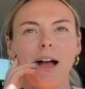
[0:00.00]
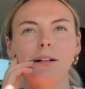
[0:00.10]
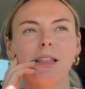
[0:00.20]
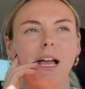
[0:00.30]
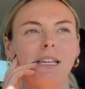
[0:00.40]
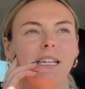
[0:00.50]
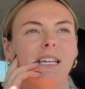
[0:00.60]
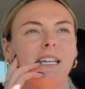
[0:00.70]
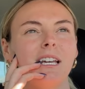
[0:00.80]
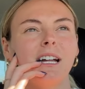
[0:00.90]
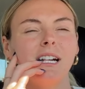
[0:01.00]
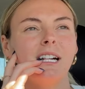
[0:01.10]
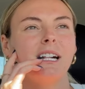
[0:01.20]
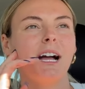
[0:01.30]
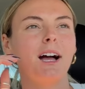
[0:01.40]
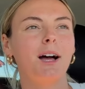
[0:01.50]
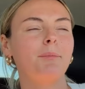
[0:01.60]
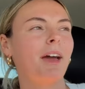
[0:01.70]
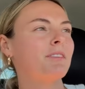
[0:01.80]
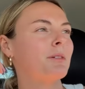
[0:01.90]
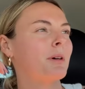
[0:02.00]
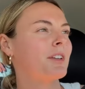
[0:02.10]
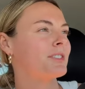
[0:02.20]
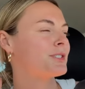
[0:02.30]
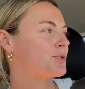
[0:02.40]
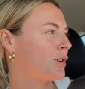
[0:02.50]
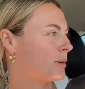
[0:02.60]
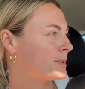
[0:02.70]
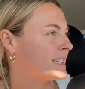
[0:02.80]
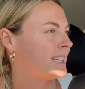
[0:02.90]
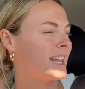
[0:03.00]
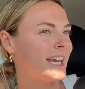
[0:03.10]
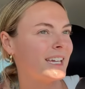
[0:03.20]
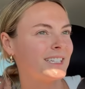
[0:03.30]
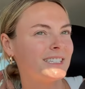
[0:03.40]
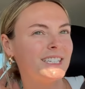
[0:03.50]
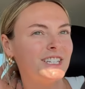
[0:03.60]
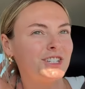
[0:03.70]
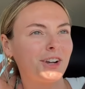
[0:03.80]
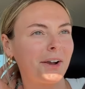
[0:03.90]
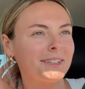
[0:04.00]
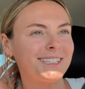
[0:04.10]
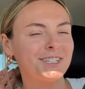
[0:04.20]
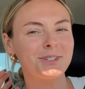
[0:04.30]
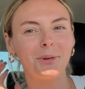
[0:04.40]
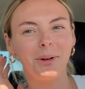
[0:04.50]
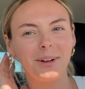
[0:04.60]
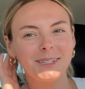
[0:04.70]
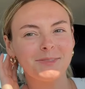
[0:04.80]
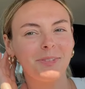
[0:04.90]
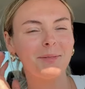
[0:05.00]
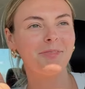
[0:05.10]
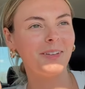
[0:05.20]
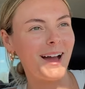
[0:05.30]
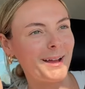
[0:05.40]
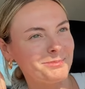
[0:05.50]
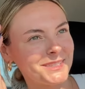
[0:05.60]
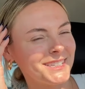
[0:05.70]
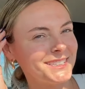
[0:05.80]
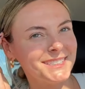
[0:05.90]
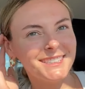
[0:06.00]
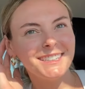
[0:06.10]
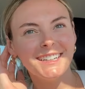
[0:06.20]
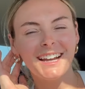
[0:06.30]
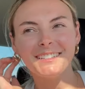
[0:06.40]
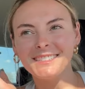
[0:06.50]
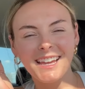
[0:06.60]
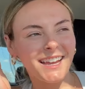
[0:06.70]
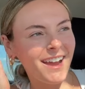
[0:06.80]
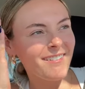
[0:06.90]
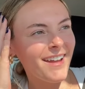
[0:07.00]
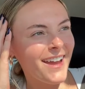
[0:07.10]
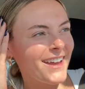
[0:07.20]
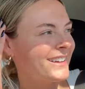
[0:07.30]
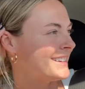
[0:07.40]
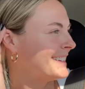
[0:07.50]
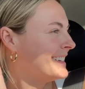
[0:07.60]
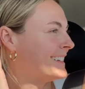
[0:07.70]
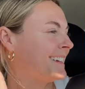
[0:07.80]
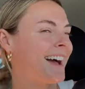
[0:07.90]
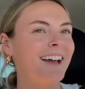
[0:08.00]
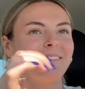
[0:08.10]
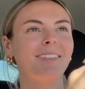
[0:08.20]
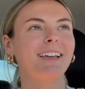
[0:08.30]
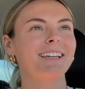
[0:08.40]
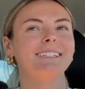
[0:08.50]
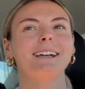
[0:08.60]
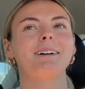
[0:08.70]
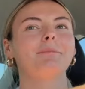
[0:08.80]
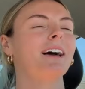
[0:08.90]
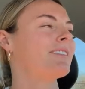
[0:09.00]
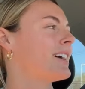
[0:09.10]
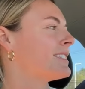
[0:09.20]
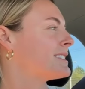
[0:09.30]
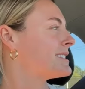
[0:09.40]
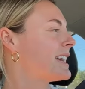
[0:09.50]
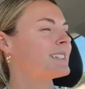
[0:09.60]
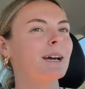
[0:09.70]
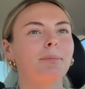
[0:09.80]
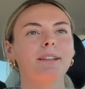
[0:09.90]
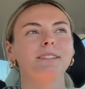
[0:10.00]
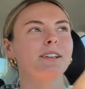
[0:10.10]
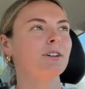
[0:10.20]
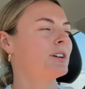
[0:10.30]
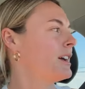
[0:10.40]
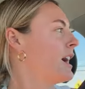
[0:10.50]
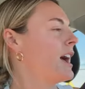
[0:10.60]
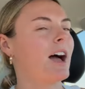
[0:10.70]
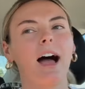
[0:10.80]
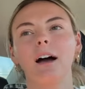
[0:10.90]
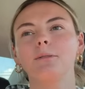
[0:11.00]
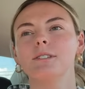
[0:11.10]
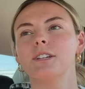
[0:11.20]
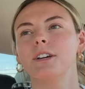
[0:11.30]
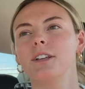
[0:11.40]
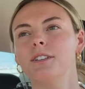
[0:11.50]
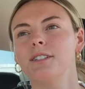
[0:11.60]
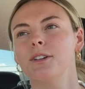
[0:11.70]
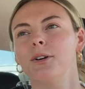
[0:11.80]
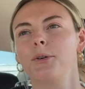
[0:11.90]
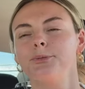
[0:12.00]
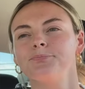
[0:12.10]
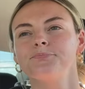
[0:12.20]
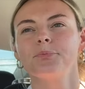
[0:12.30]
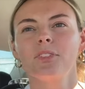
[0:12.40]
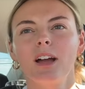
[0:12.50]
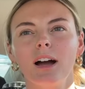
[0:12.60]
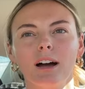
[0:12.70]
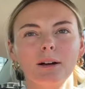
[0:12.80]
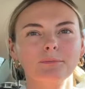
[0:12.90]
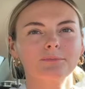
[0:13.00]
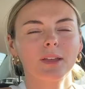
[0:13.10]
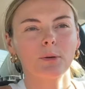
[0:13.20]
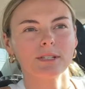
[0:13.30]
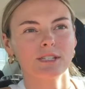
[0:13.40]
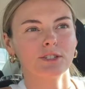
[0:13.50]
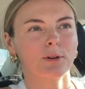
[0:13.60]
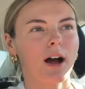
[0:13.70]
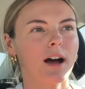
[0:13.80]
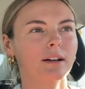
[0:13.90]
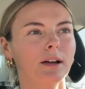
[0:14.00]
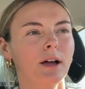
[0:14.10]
How lucky. Um, everyone in the store was in like t-shirts and shorts, flip-flops. I was like, all right. I have leggings on, but I've got this tank top on, so I was good too it wasn't too hot.